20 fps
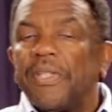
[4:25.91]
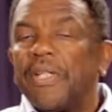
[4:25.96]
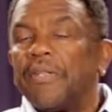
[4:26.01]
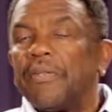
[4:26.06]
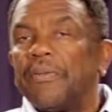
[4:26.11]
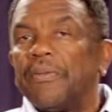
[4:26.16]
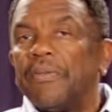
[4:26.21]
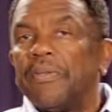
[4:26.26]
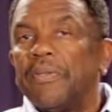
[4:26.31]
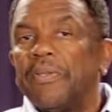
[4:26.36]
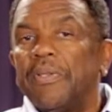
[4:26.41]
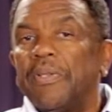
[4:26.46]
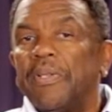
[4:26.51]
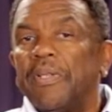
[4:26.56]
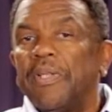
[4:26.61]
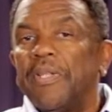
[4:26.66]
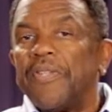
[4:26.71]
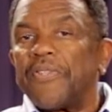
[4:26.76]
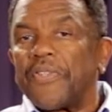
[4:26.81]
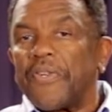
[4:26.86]
know
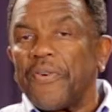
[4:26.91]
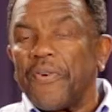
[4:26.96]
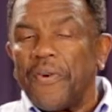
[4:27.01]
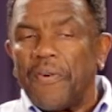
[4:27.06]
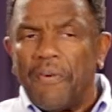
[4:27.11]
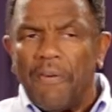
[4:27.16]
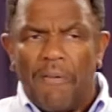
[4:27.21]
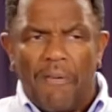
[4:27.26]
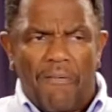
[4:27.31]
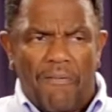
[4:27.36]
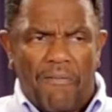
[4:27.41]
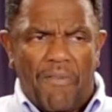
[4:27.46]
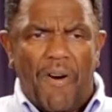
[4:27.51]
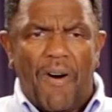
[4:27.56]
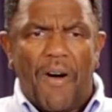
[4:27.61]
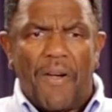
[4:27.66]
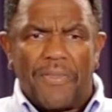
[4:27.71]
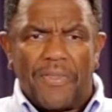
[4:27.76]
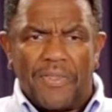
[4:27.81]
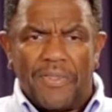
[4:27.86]
his or her
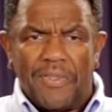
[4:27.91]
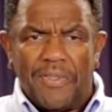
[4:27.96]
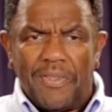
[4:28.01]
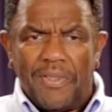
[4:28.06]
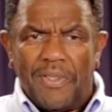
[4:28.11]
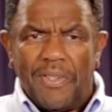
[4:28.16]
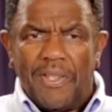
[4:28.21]
father